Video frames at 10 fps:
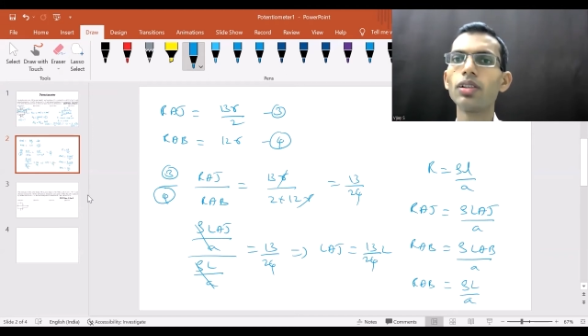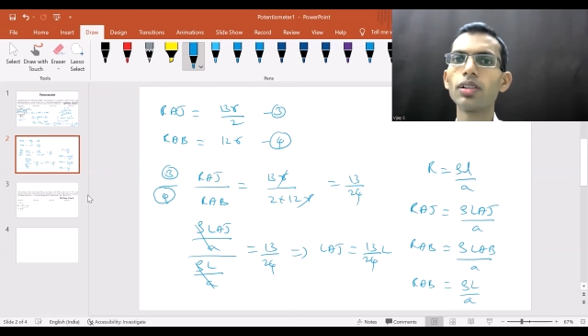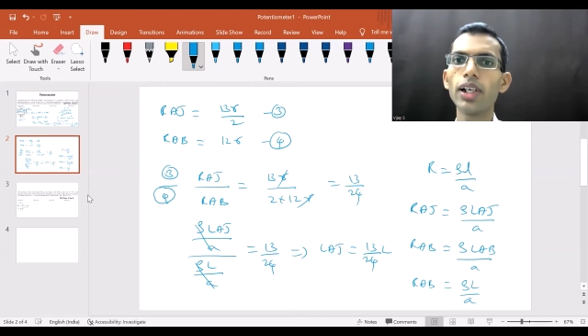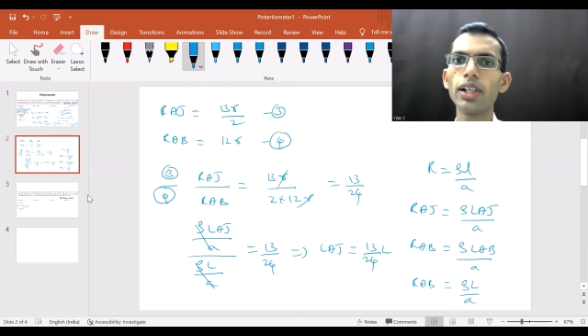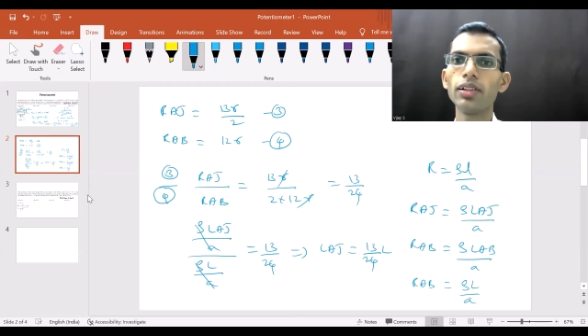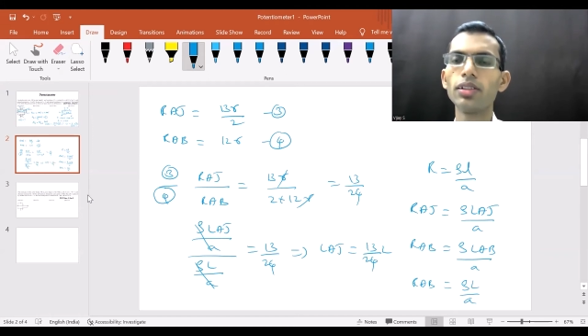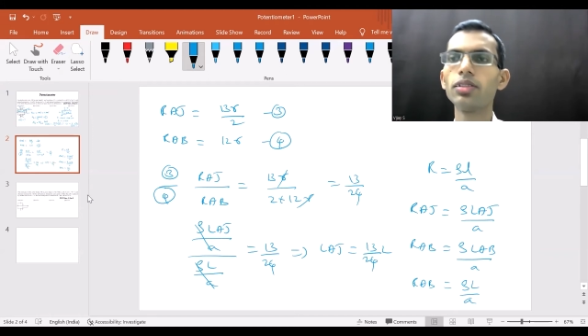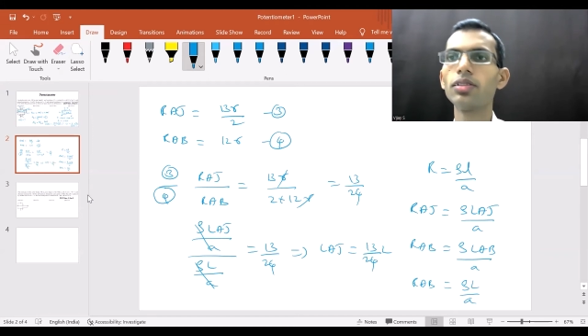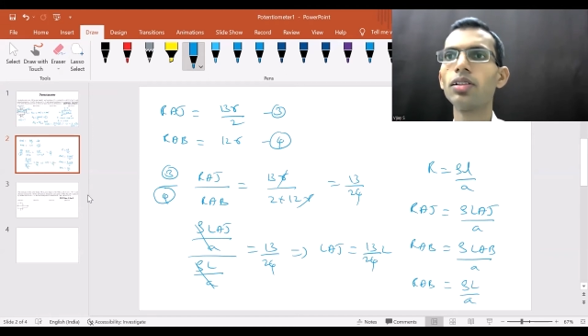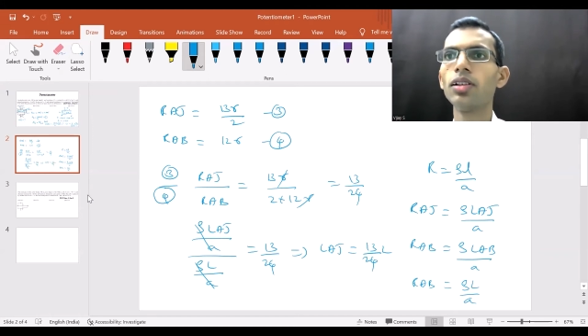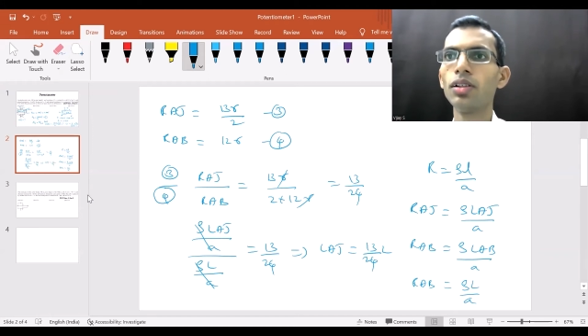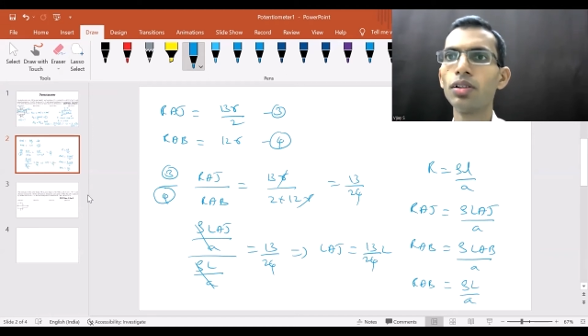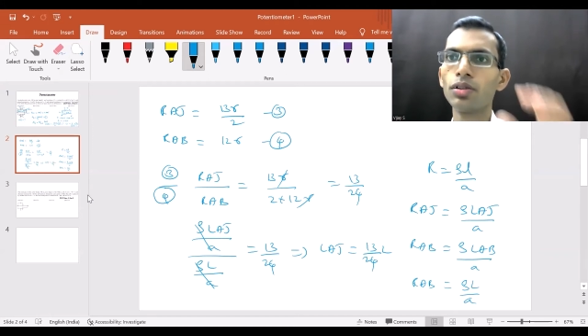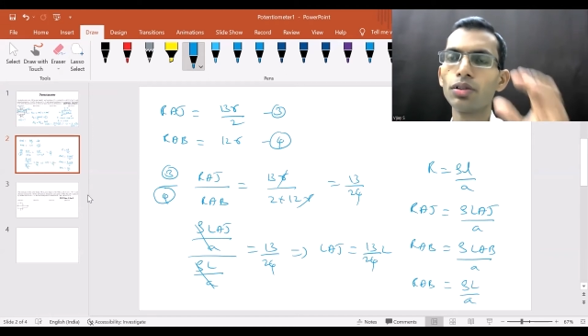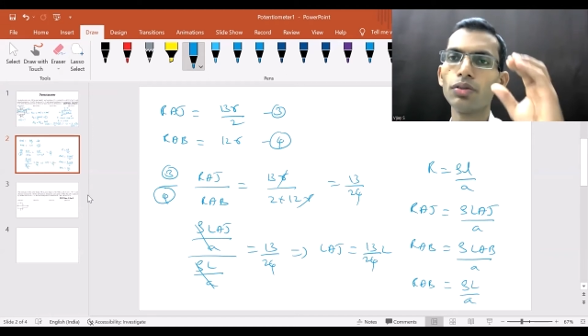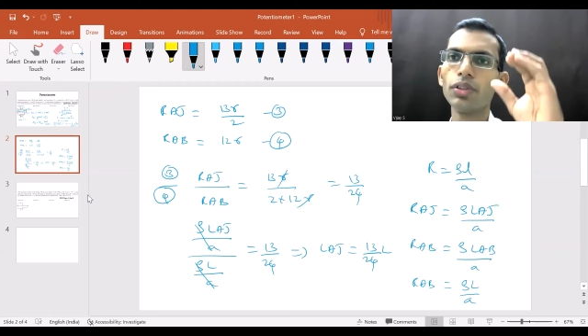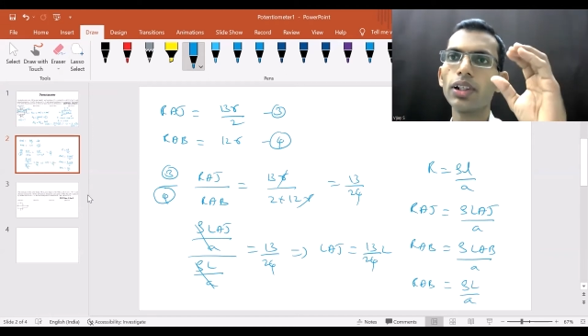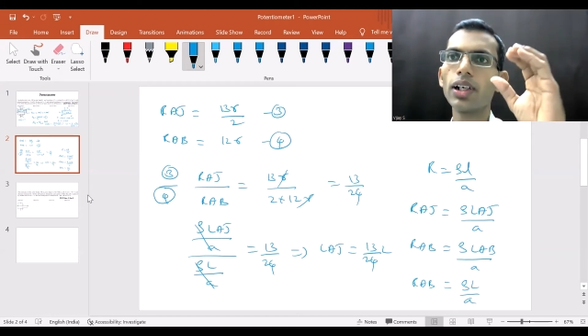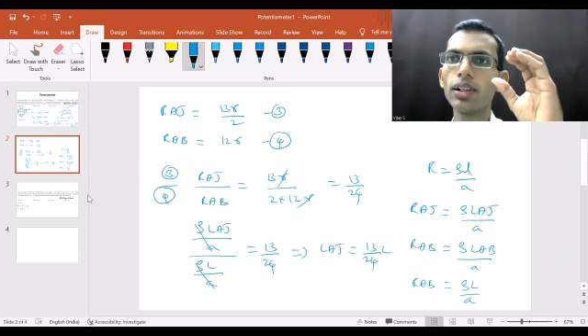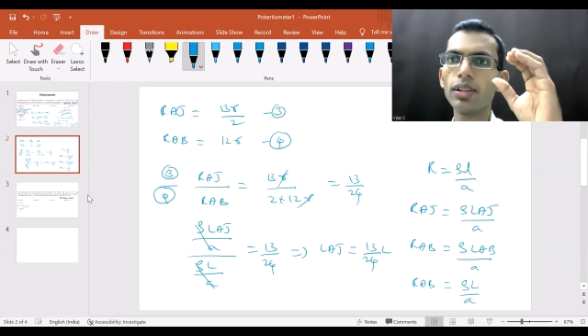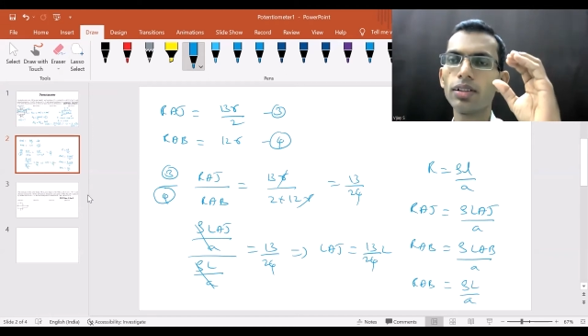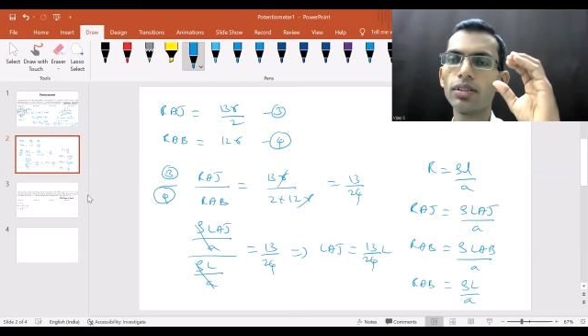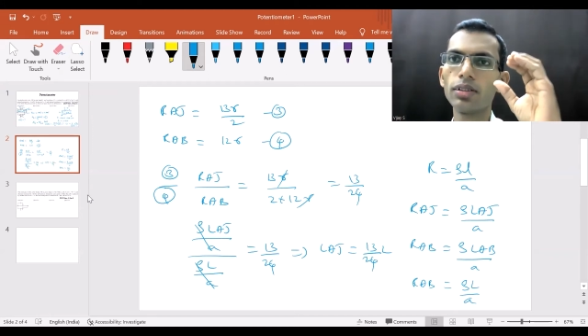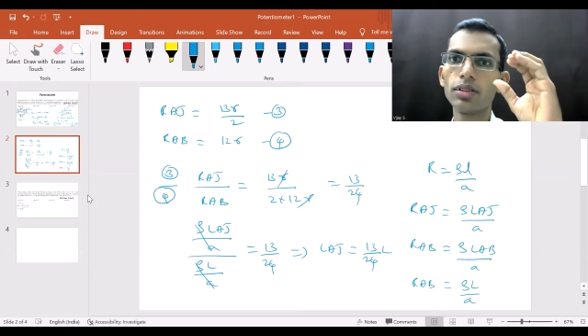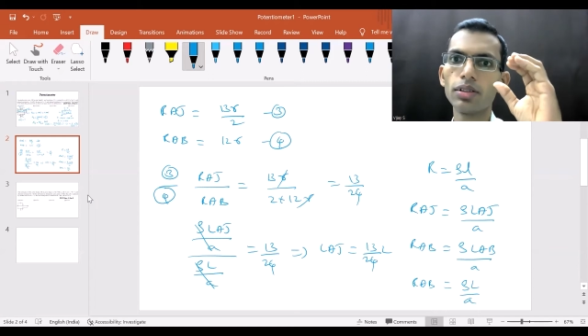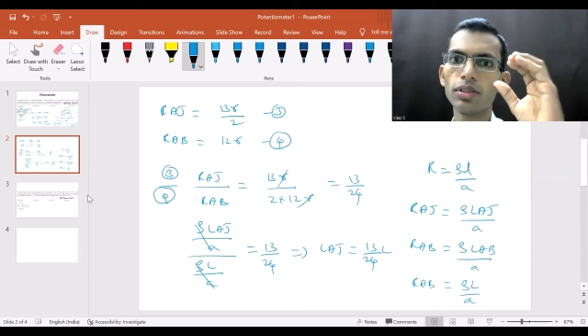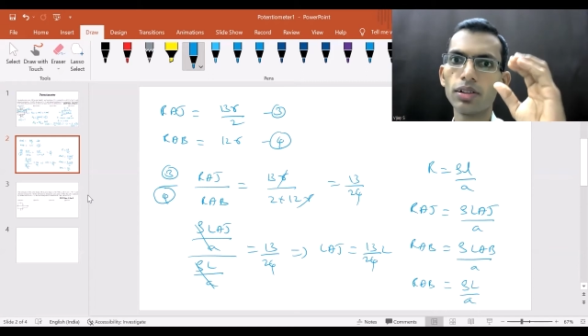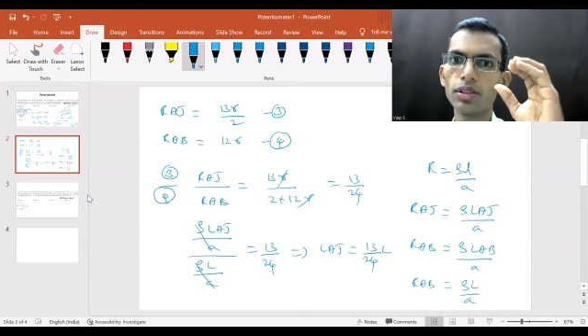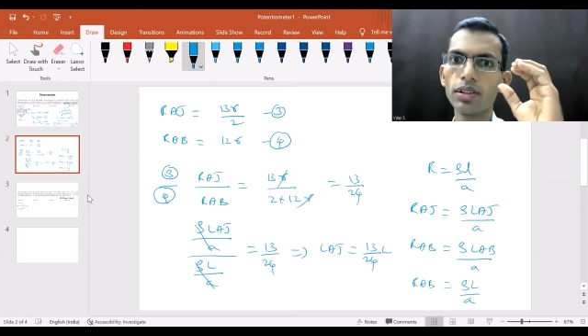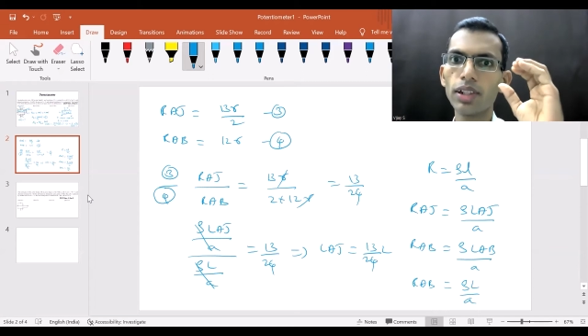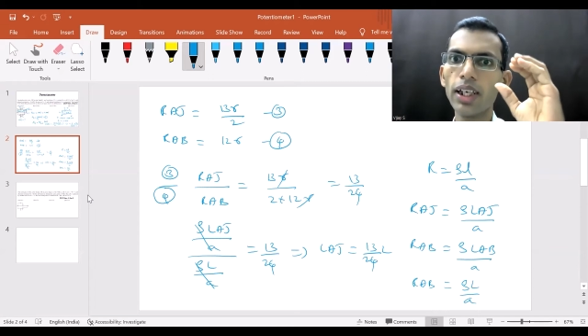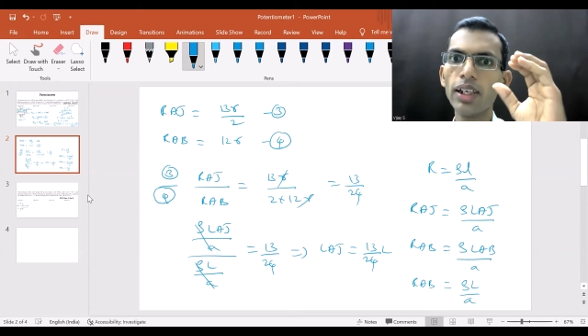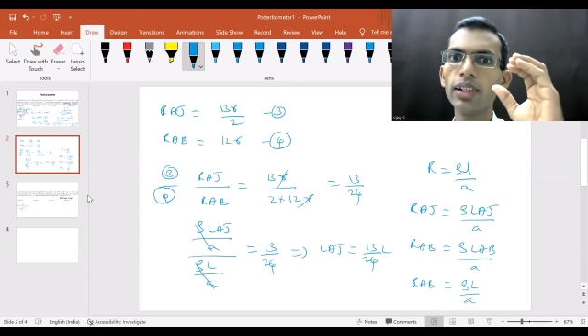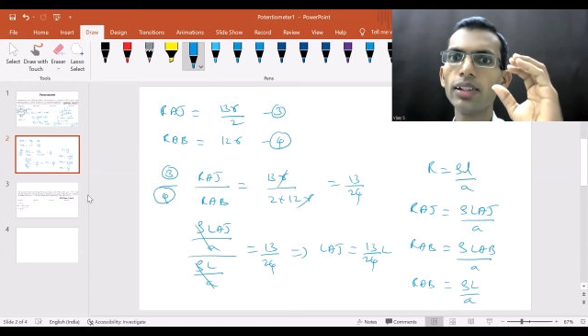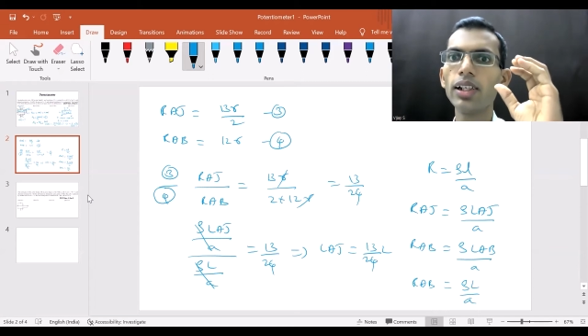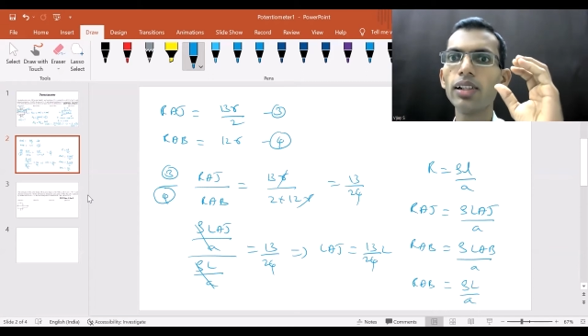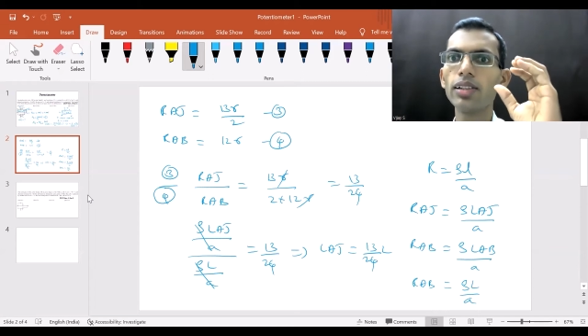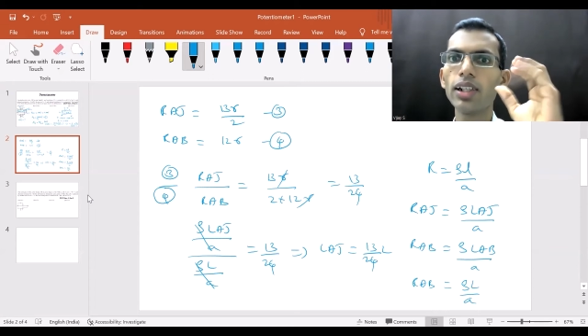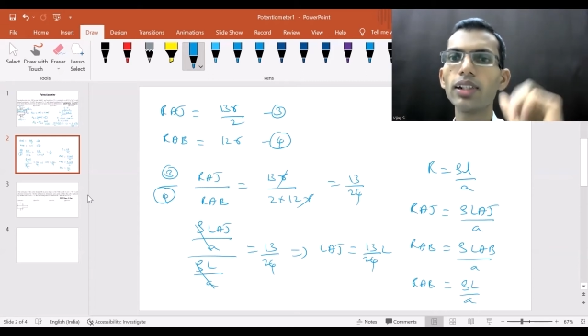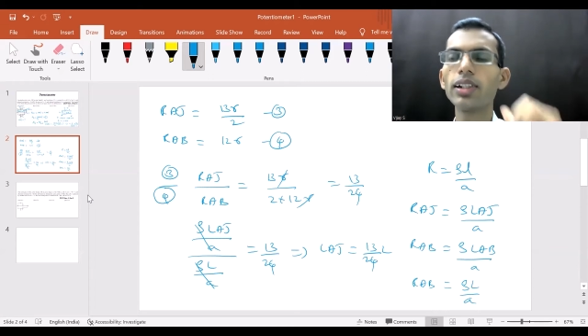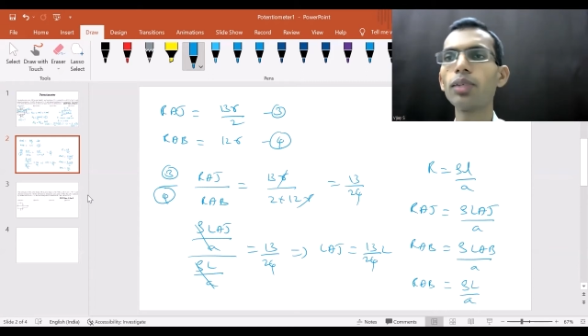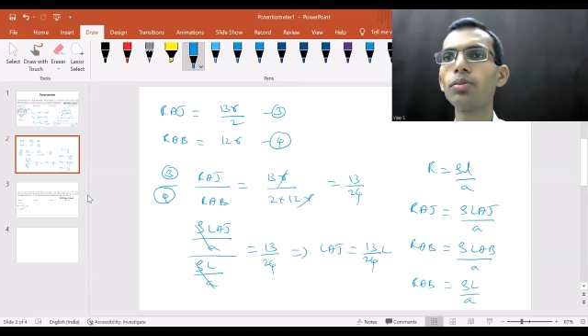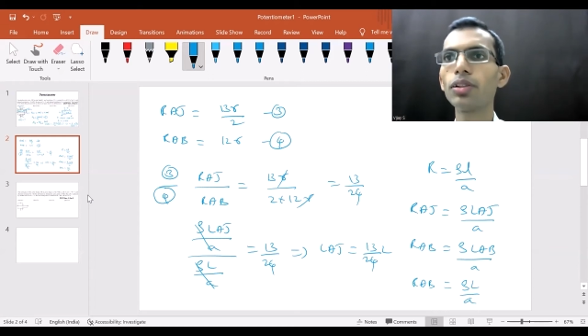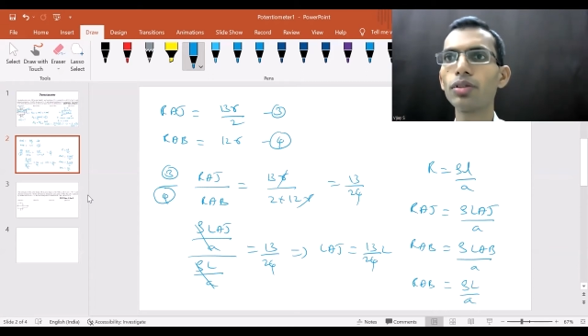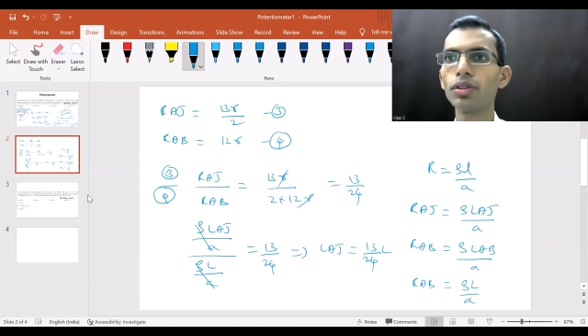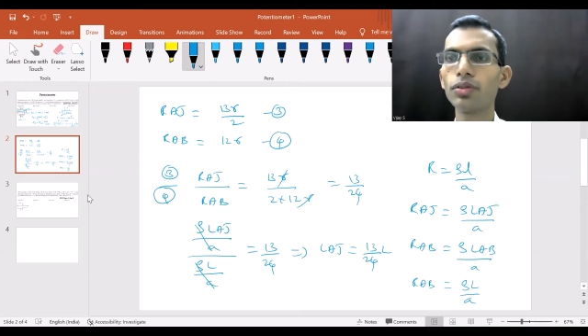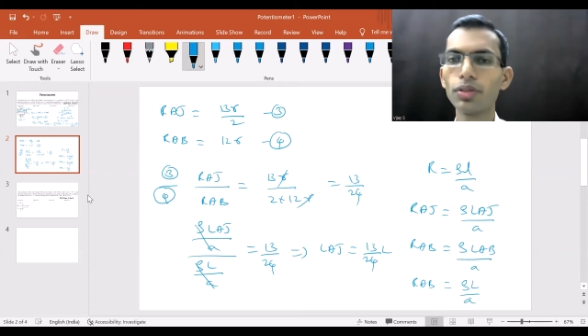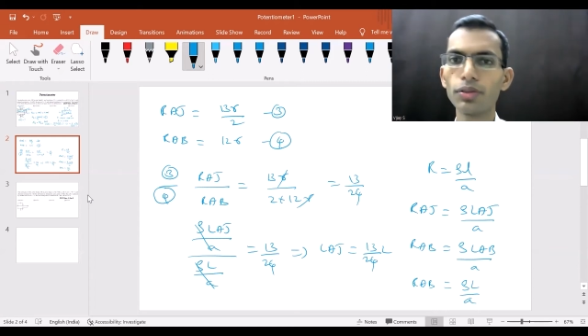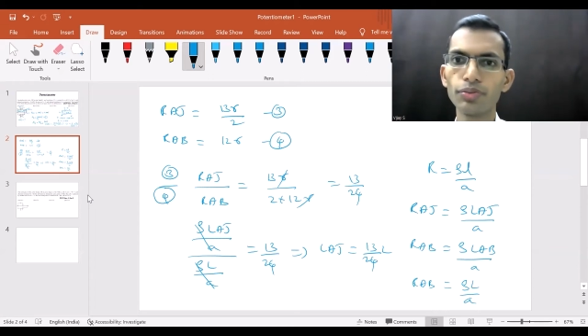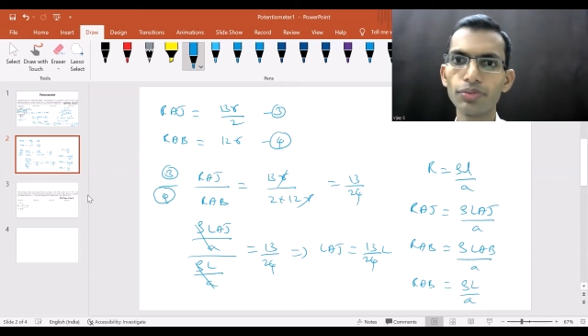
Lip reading: Right. So we got LAJ as 13L by 24.